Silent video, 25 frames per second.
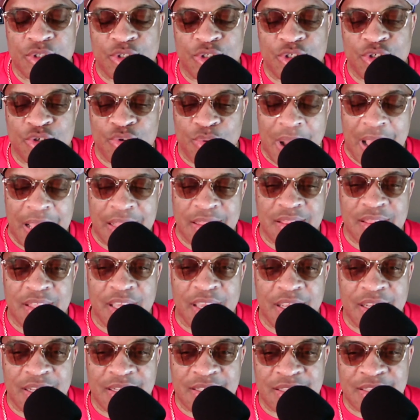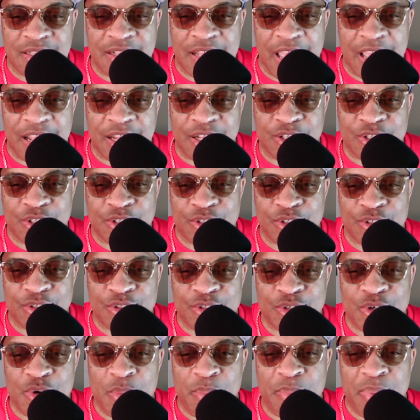do I think that
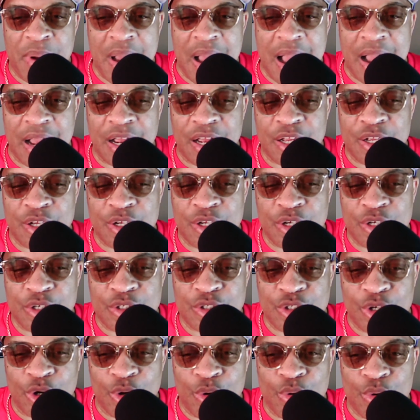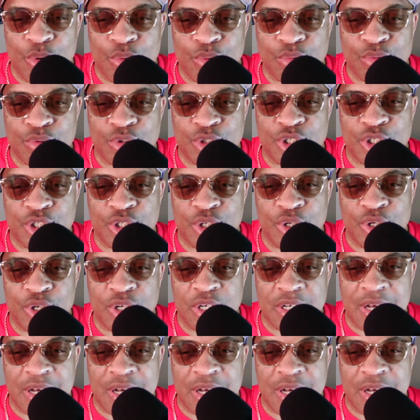Tupac told Suge